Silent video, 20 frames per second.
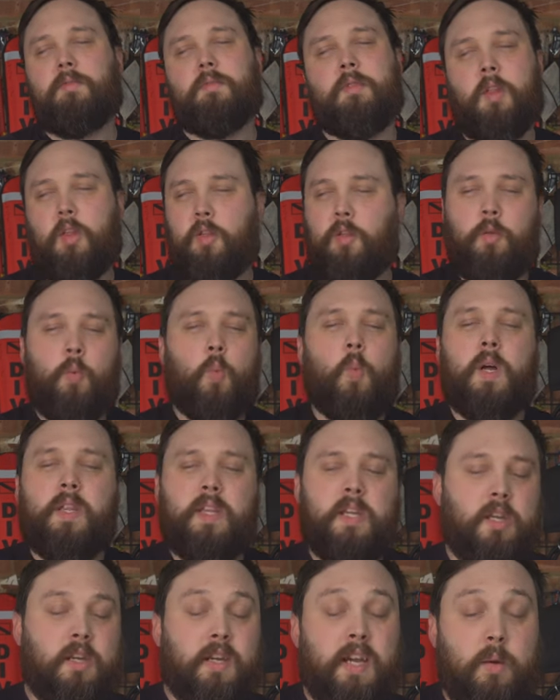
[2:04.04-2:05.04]
the one
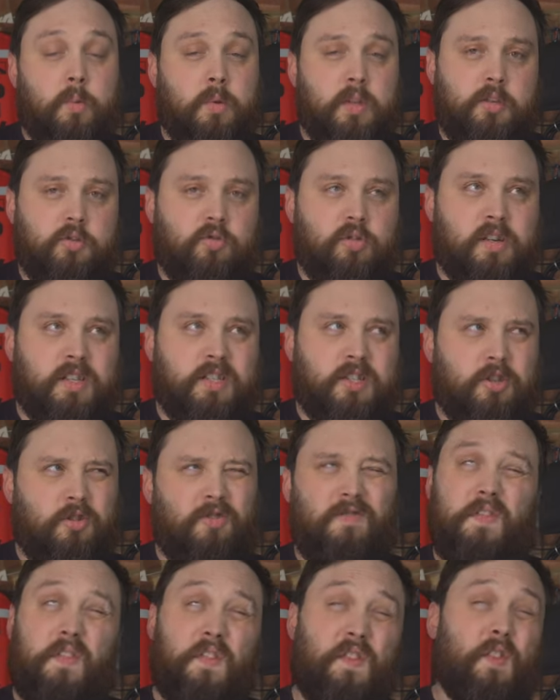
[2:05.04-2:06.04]
that you get with a dry
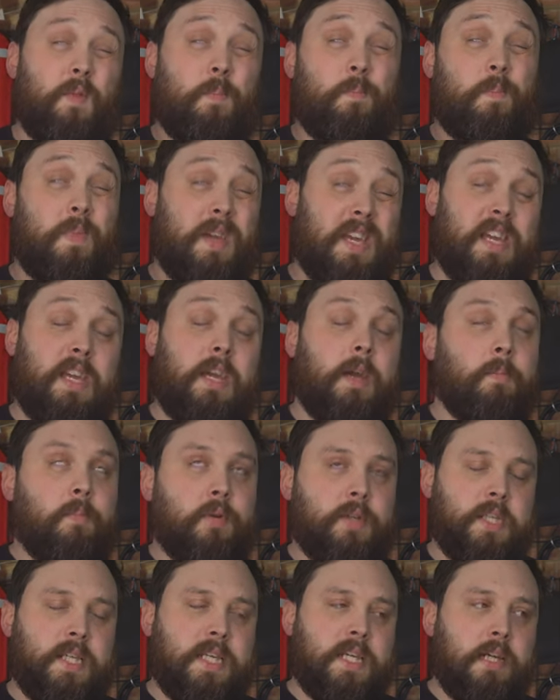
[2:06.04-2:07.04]
suit, for me in
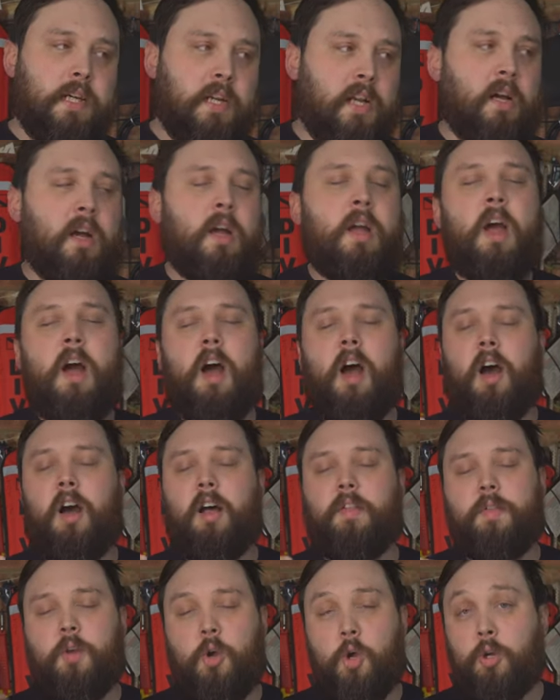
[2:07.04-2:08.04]
particular,
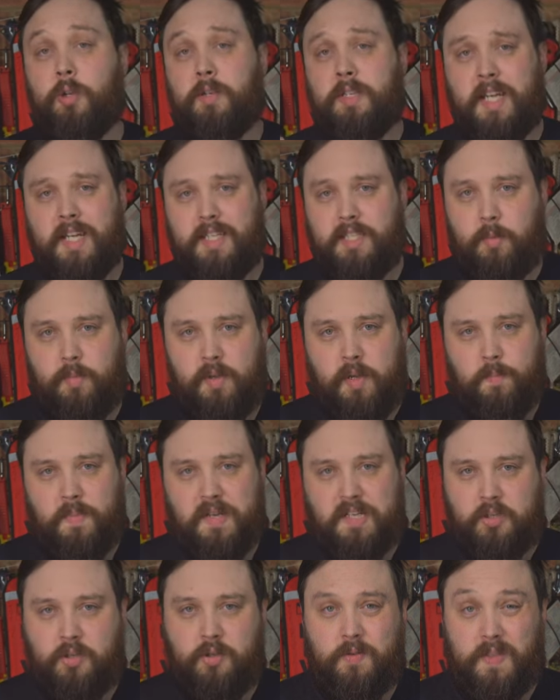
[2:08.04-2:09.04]
uh, the hood tends to be a
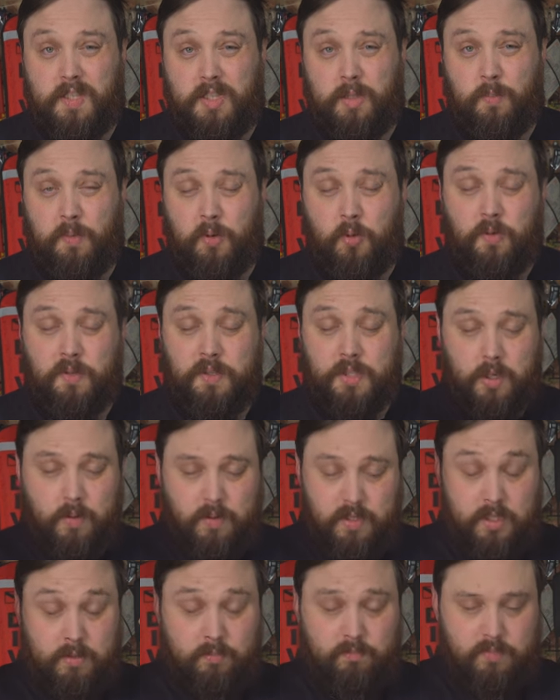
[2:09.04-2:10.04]
bit too small, so
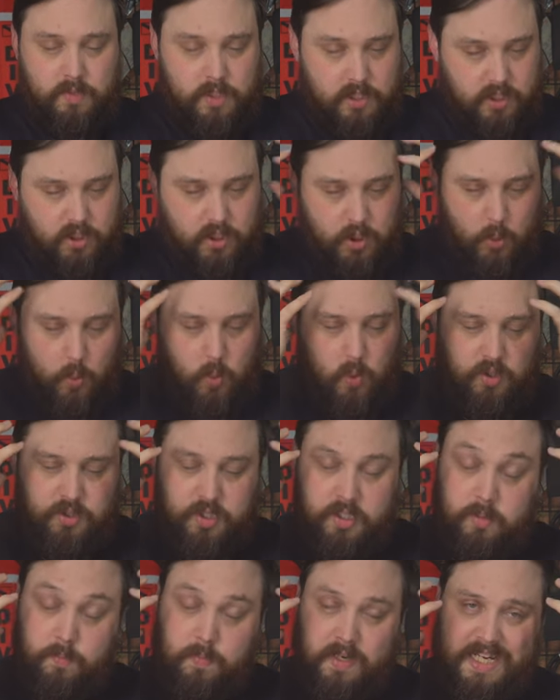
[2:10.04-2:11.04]
it just
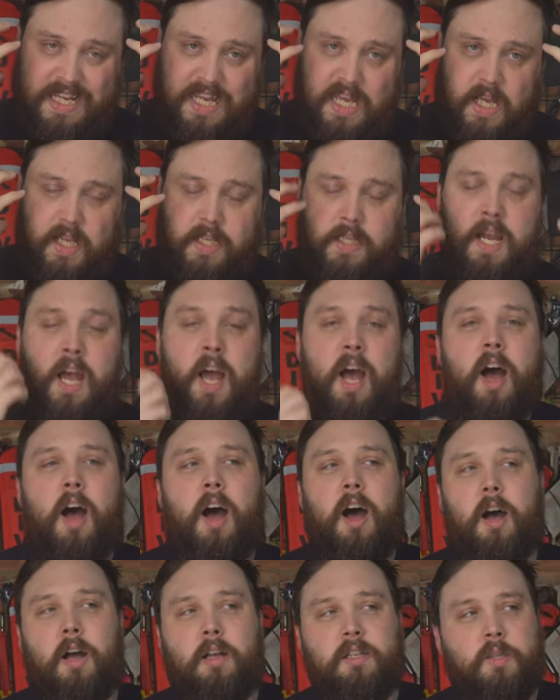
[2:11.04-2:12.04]
squashes my head.
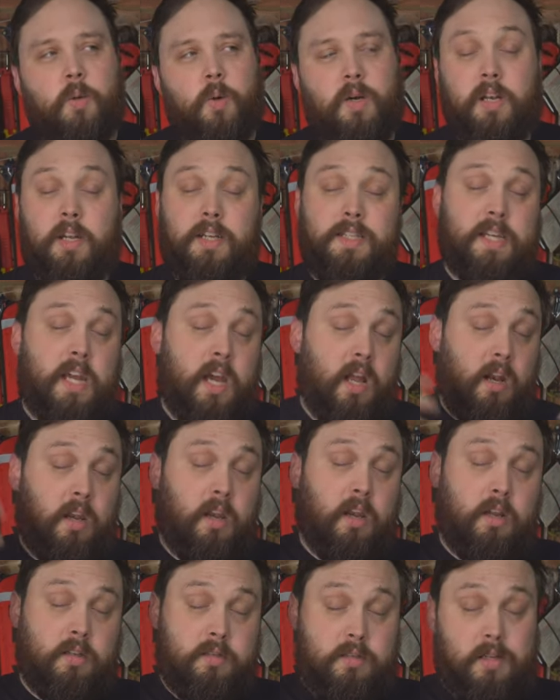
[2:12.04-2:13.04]
Uh, so I like to get a
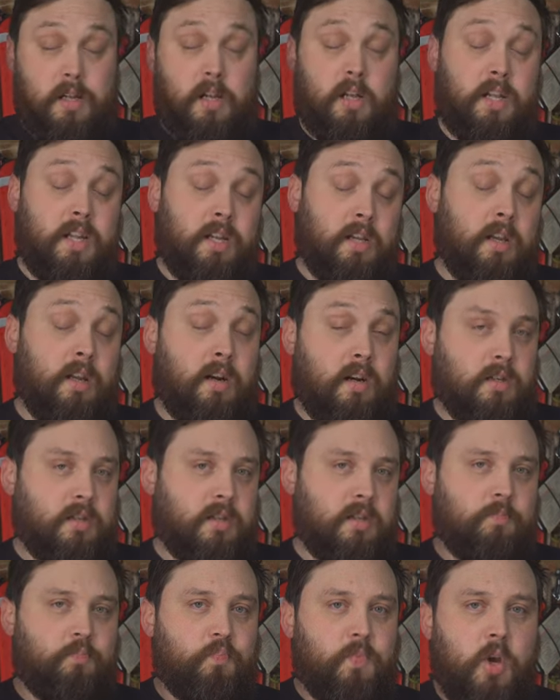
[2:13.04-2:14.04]
lot slightly
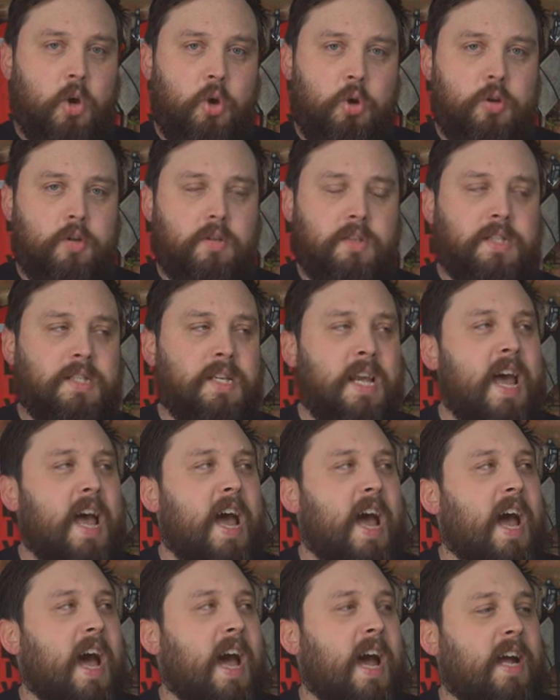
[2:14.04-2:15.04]
larger hoods,
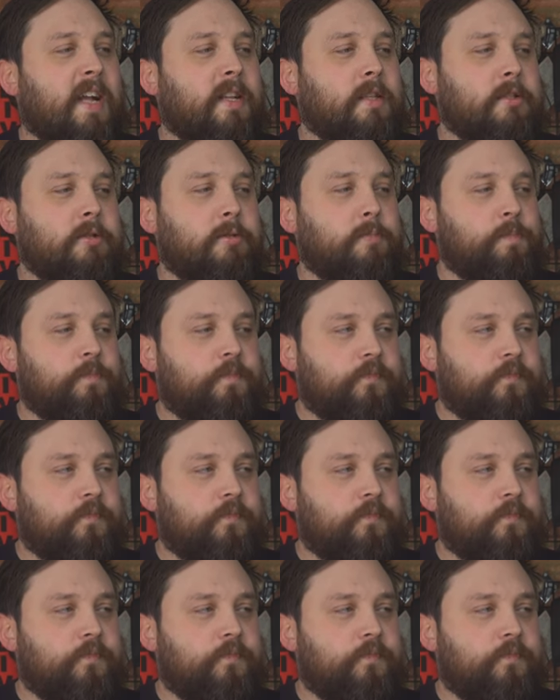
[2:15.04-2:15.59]
and